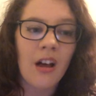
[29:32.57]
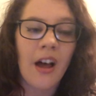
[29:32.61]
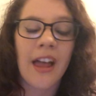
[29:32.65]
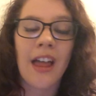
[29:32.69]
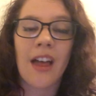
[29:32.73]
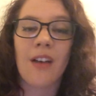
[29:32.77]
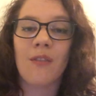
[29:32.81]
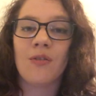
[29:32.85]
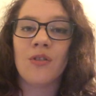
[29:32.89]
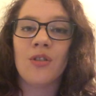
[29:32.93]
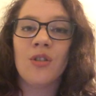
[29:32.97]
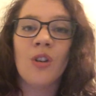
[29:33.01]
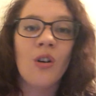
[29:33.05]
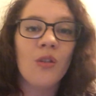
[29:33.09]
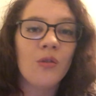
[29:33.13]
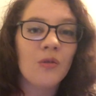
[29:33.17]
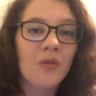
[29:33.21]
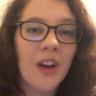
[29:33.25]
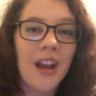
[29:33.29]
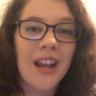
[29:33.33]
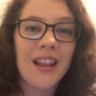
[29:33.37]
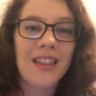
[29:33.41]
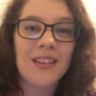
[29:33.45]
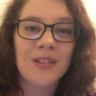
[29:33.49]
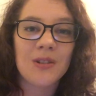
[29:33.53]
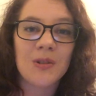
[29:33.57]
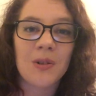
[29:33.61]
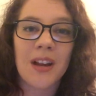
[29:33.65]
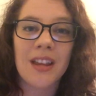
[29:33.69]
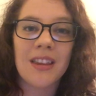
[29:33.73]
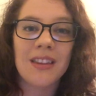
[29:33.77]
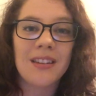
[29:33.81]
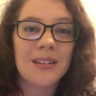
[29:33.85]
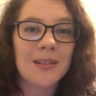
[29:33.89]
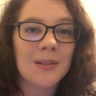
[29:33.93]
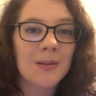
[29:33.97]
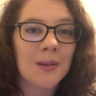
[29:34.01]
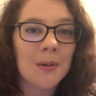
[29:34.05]
I have not read the
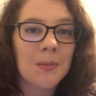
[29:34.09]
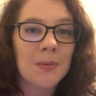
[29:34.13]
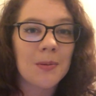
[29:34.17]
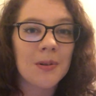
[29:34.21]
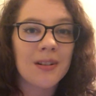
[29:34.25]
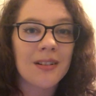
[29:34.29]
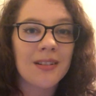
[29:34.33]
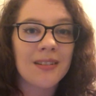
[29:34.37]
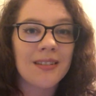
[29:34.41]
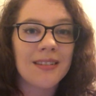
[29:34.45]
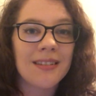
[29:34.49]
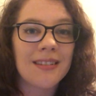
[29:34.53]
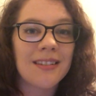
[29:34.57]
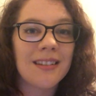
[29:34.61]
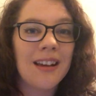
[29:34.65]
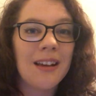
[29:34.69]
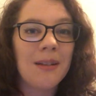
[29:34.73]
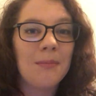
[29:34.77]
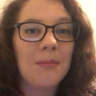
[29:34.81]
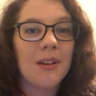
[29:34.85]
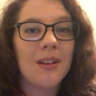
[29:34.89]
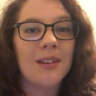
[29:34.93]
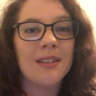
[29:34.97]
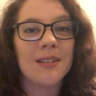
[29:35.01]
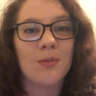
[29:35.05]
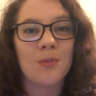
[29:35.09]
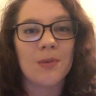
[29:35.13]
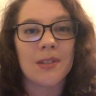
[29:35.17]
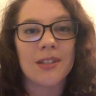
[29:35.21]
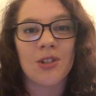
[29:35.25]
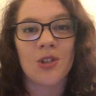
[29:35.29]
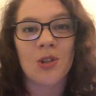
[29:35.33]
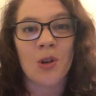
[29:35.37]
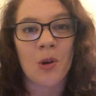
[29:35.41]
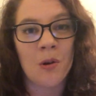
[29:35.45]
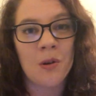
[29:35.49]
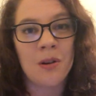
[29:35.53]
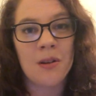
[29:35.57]
trailer descriptions because it was
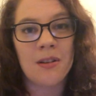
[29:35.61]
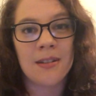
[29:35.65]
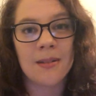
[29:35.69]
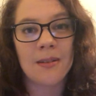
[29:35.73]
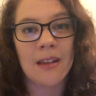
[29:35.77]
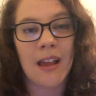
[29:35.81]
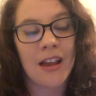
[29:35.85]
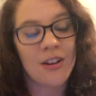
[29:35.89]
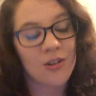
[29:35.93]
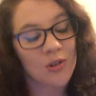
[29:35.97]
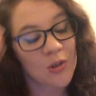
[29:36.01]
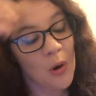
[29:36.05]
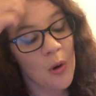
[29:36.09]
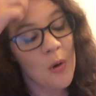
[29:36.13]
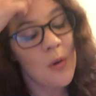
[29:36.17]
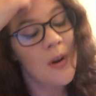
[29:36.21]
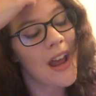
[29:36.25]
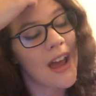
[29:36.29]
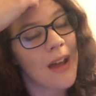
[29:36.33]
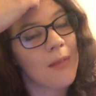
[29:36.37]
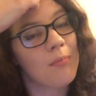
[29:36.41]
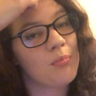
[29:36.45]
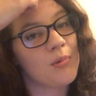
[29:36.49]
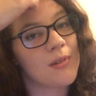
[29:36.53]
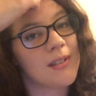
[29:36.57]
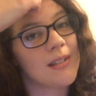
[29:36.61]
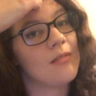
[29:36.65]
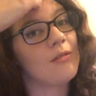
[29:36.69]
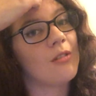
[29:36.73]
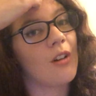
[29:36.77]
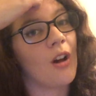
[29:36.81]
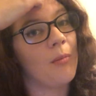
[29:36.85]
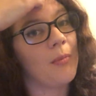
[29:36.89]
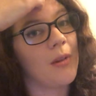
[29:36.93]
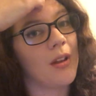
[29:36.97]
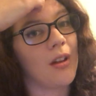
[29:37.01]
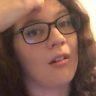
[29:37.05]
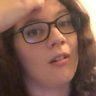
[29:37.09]
shown at Brazil
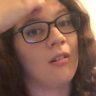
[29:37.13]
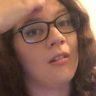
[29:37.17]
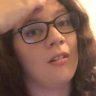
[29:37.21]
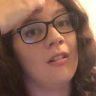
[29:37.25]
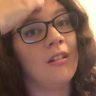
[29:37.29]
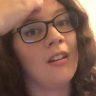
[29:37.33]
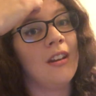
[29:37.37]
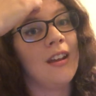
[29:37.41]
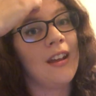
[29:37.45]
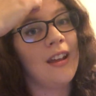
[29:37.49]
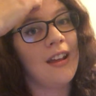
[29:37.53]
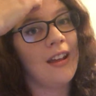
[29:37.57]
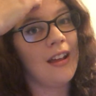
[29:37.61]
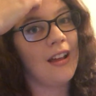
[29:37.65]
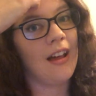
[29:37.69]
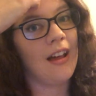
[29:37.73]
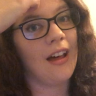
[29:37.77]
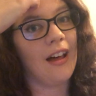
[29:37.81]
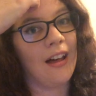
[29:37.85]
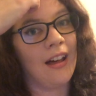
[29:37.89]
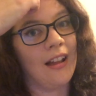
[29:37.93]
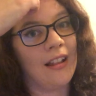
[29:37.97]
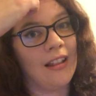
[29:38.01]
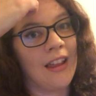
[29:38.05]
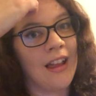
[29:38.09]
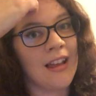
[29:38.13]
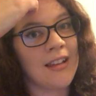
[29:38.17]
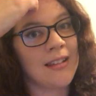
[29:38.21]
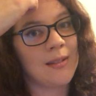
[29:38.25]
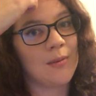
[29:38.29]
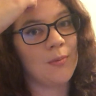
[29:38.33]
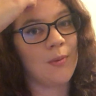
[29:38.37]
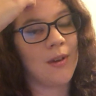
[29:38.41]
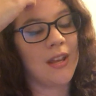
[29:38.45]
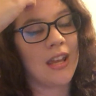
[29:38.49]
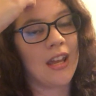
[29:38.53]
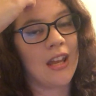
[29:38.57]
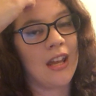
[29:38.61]
Comic Con
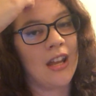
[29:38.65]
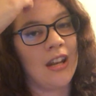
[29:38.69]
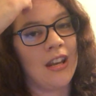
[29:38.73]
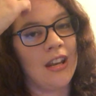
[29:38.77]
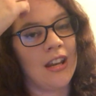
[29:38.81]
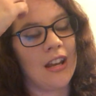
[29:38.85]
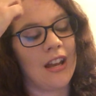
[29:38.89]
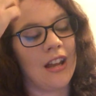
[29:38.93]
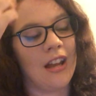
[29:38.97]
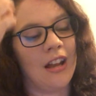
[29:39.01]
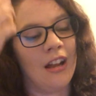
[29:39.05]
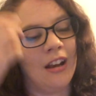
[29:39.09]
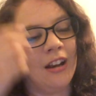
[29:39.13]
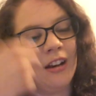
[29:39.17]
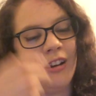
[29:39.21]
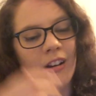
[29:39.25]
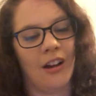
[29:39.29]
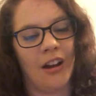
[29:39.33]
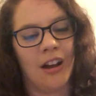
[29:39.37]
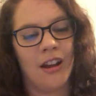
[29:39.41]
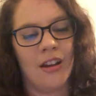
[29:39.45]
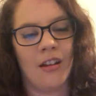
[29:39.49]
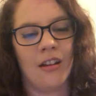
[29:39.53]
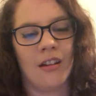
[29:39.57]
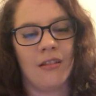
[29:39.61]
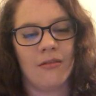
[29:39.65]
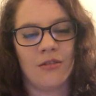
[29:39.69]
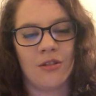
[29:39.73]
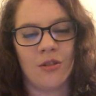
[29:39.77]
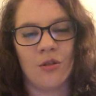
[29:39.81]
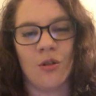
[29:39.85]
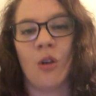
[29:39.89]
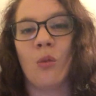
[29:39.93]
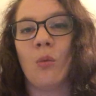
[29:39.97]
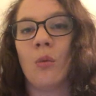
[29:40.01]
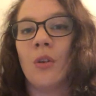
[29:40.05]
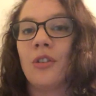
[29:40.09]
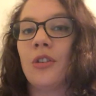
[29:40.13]
last weekend, and I do
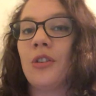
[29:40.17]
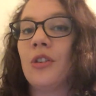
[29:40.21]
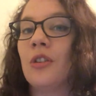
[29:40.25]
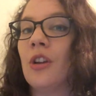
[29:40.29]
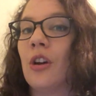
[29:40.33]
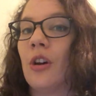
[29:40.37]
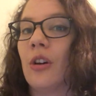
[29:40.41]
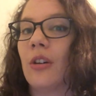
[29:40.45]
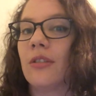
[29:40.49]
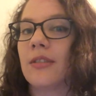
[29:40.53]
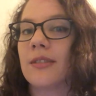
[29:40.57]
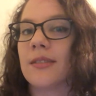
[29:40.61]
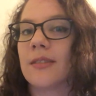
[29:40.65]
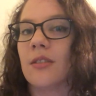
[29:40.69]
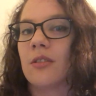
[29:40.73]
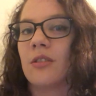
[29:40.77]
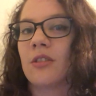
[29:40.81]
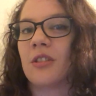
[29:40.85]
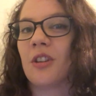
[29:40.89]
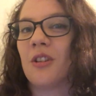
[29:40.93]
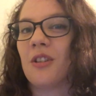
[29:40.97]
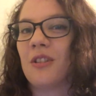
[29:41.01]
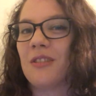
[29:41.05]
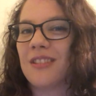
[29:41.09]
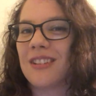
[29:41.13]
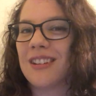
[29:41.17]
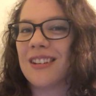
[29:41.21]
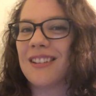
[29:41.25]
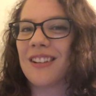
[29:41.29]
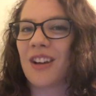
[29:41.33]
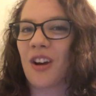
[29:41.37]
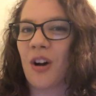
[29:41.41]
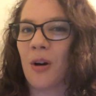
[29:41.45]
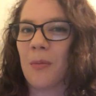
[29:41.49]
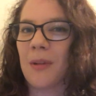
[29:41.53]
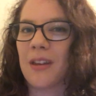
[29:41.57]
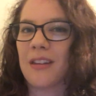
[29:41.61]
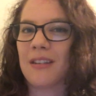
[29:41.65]
not want to know, so don't
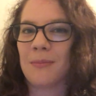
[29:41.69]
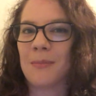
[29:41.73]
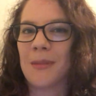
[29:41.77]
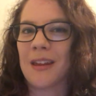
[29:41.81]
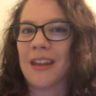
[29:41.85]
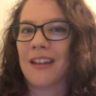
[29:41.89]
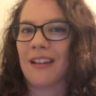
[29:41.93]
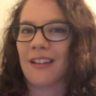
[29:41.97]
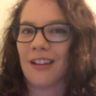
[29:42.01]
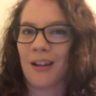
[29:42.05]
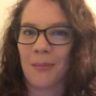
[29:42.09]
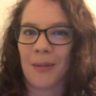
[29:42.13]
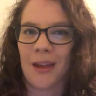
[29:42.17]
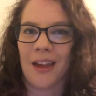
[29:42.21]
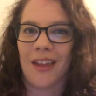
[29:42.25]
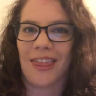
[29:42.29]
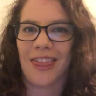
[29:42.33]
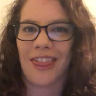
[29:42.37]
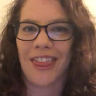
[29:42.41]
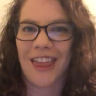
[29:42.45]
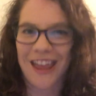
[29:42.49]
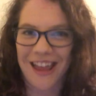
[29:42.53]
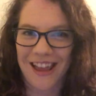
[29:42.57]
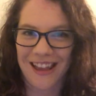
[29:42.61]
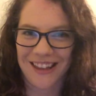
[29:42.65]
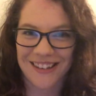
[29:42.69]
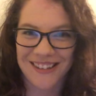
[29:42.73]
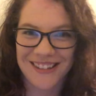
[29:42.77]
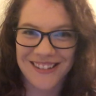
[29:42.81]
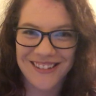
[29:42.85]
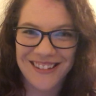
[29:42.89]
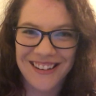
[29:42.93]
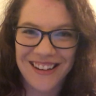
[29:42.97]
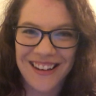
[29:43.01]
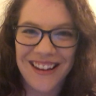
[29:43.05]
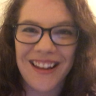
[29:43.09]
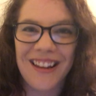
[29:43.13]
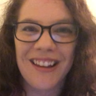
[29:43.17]
comment me about that,
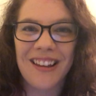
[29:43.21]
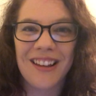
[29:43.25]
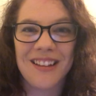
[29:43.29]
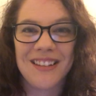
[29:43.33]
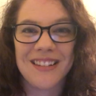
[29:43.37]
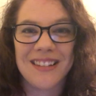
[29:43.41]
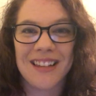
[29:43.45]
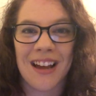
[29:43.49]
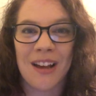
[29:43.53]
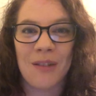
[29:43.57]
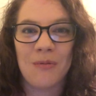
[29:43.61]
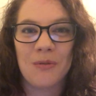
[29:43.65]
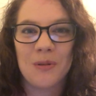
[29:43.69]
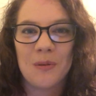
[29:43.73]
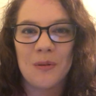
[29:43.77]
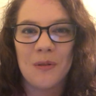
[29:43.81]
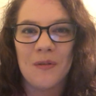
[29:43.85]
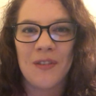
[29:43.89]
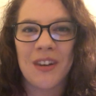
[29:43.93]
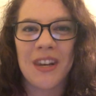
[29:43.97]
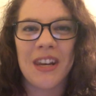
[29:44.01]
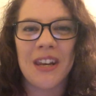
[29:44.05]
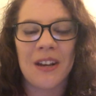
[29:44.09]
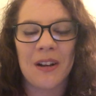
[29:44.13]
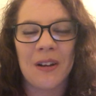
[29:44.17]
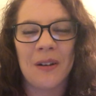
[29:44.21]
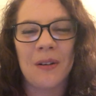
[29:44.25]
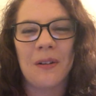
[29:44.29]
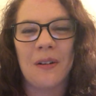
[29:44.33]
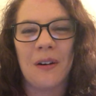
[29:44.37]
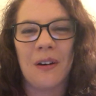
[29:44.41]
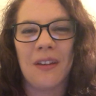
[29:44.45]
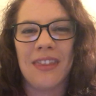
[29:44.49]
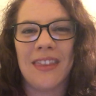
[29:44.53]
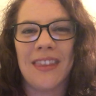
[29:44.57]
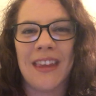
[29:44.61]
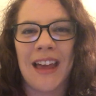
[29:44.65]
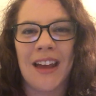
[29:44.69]
because I will do a video
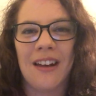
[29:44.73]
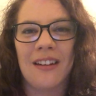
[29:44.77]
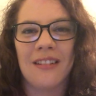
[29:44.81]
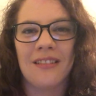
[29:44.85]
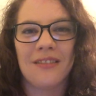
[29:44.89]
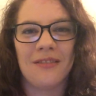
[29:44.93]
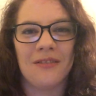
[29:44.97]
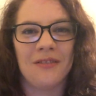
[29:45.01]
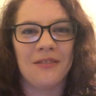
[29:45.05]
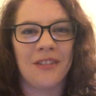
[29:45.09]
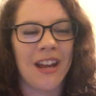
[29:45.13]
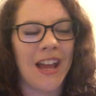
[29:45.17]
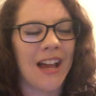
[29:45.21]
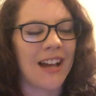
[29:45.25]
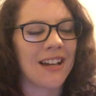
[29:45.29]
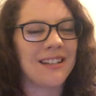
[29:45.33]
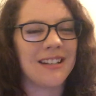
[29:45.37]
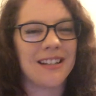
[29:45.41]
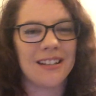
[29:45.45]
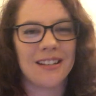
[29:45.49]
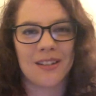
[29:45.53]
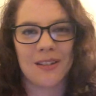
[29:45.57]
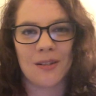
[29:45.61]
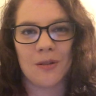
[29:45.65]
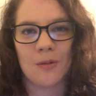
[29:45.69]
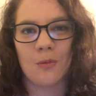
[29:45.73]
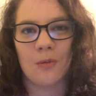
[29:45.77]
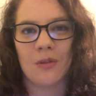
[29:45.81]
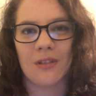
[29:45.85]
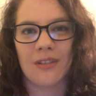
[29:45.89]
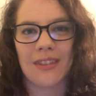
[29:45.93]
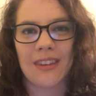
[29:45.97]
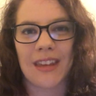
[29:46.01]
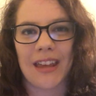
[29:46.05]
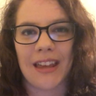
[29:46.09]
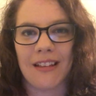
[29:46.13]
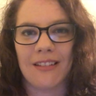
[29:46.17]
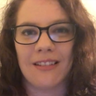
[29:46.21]
on that reacting to
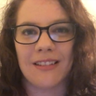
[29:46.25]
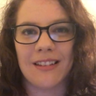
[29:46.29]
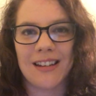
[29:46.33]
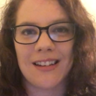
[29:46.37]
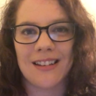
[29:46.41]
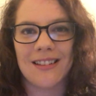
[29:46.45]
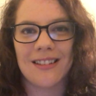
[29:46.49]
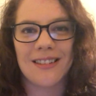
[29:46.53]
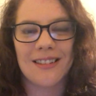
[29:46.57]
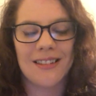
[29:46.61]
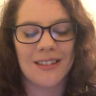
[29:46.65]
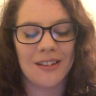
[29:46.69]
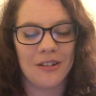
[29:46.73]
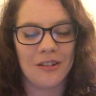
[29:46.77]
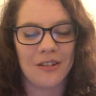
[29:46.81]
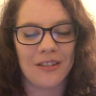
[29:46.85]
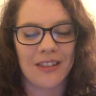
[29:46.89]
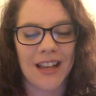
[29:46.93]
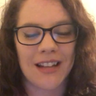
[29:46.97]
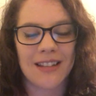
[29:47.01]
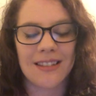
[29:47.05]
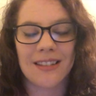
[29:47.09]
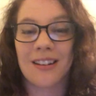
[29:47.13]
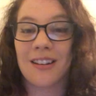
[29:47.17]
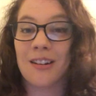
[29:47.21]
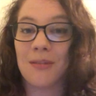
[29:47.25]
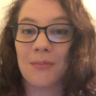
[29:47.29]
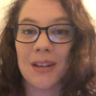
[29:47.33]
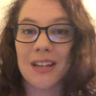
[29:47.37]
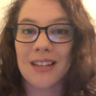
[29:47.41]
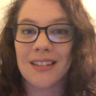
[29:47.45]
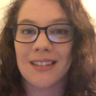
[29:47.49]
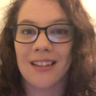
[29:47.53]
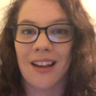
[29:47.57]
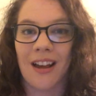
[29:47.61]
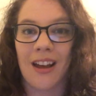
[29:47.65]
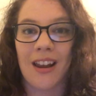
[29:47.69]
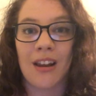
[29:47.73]
what the hell it is, so that's going to be
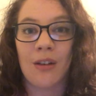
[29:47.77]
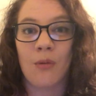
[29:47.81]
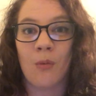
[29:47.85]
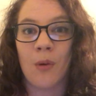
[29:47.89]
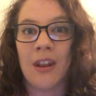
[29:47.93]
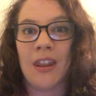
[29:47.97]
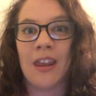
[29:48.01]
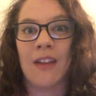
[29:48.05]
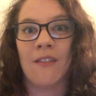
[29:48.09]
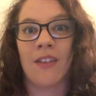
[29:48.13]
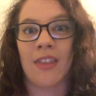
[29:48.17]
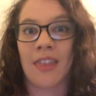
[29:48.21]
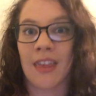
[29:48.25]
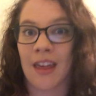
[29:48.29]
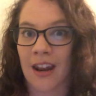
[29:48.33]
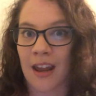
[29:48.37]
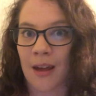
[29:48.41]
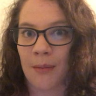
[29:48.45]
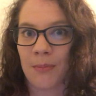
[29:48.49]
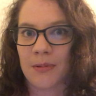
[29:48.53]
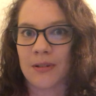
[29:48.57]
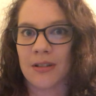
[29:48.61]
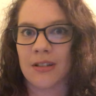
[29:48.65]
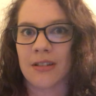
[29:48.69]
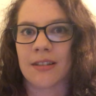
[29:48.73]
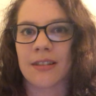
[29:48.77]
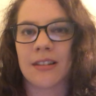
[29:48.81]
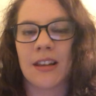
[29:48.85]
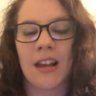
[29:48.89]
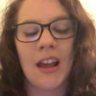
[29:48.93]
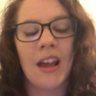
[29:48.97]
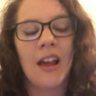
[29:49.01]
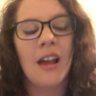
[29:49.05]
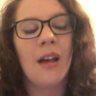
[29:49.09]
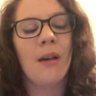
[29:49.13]
exciting whenever that happens.